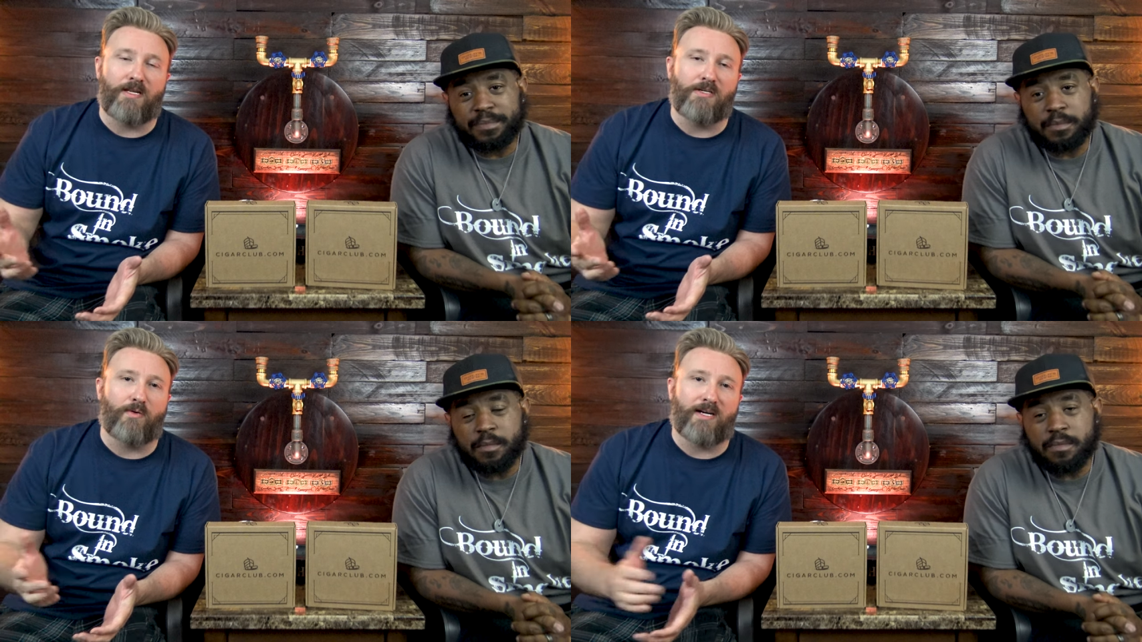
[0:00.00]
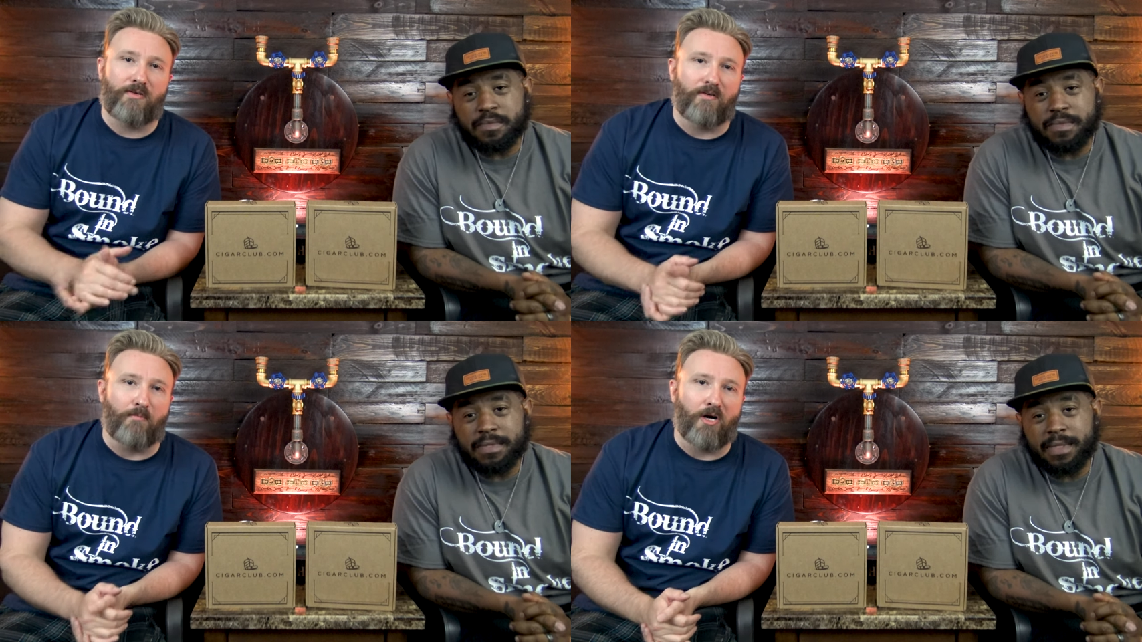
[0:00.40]
Speaker 1: the
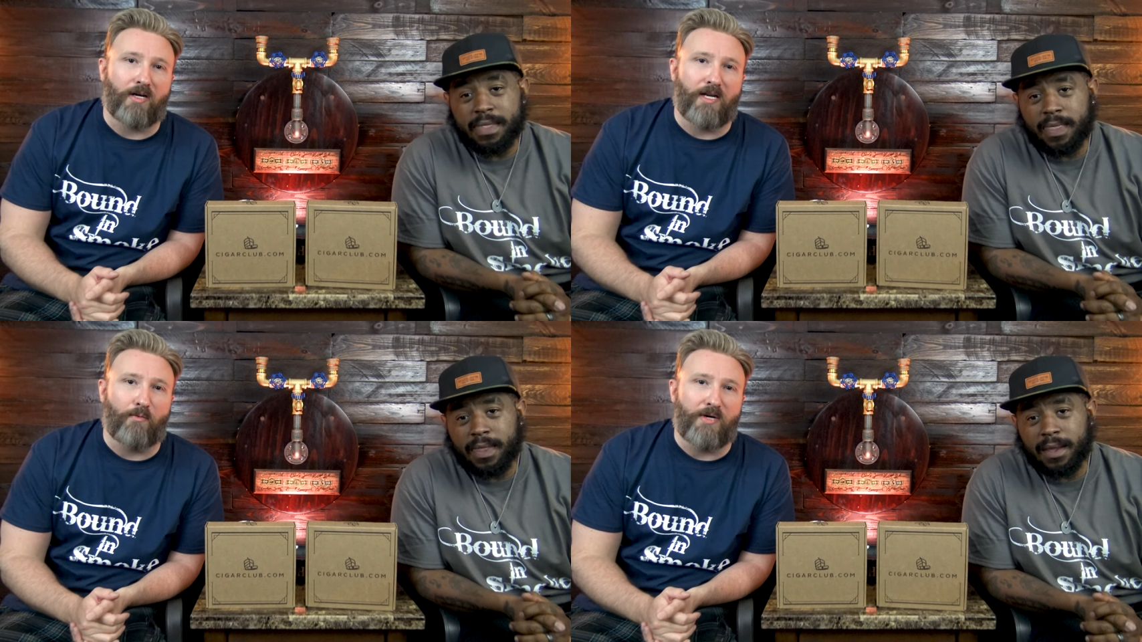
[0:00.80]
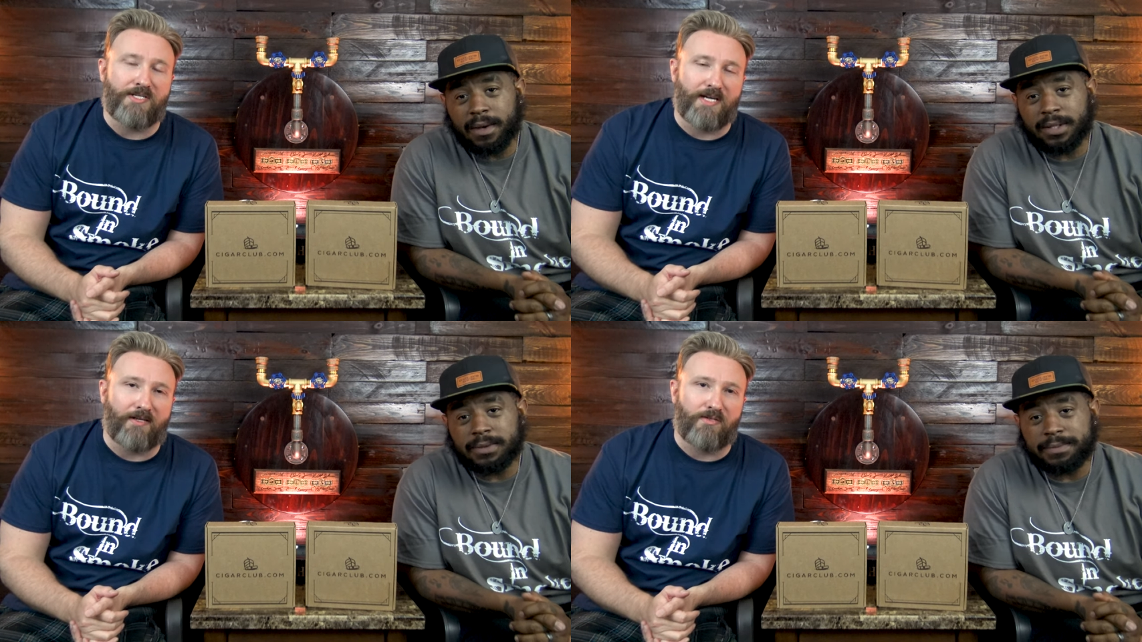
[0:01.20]
director of marketing,
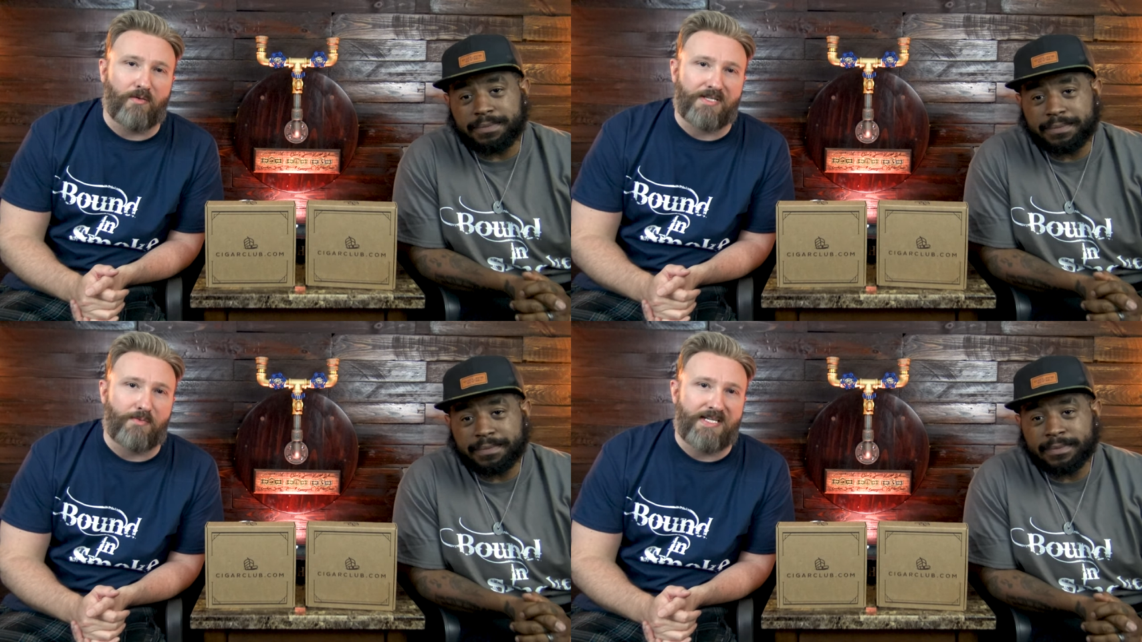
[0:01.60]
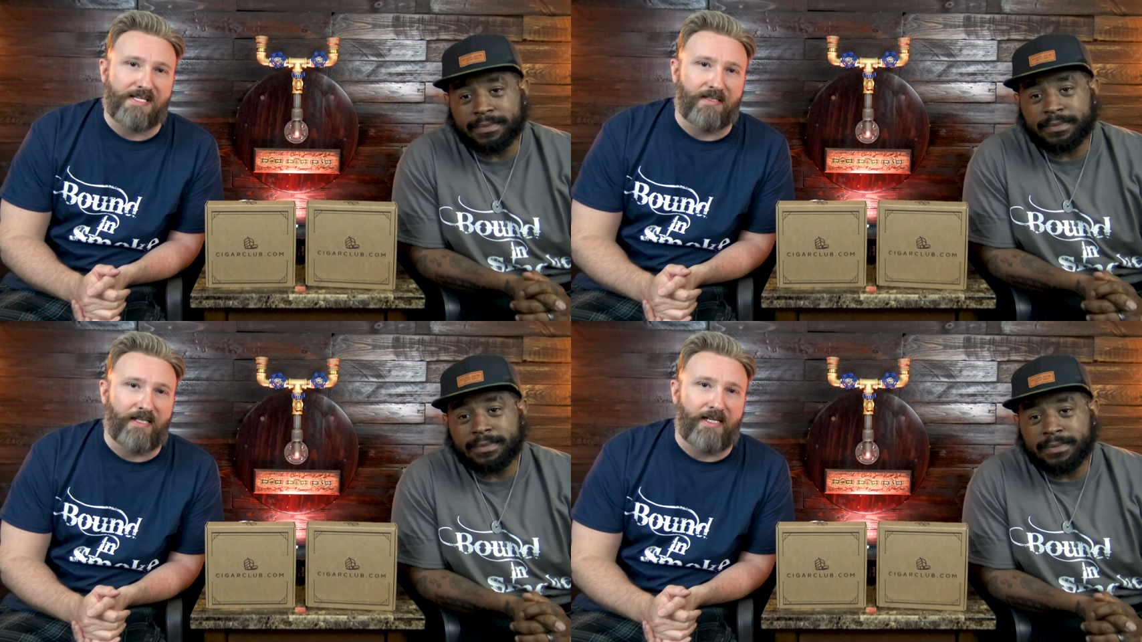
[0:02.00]
reached out to us
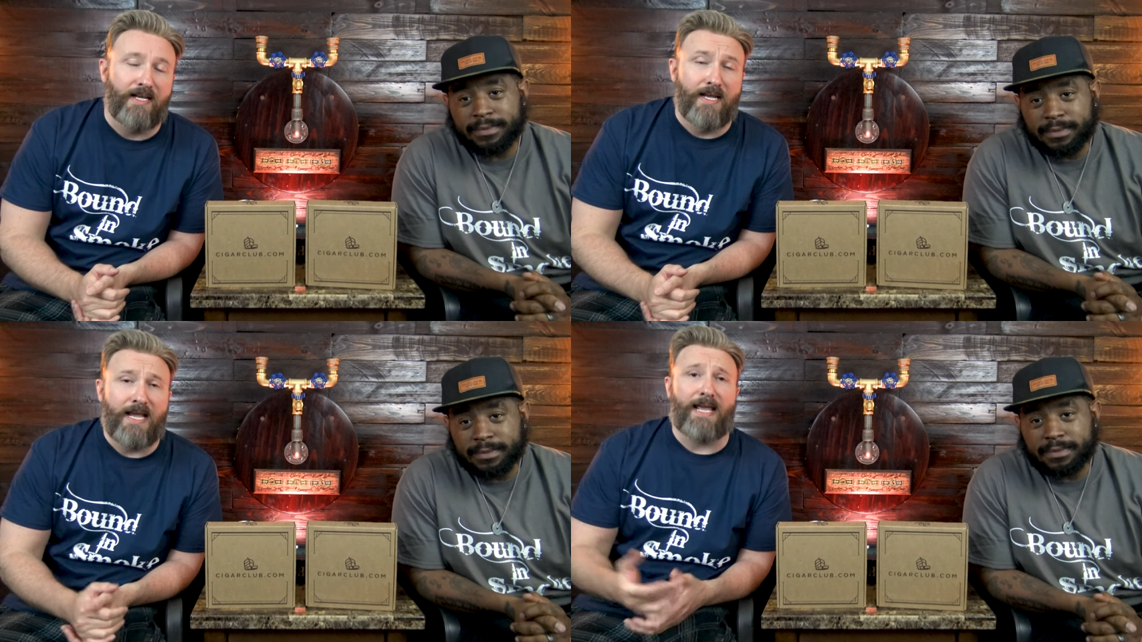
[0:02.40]
recently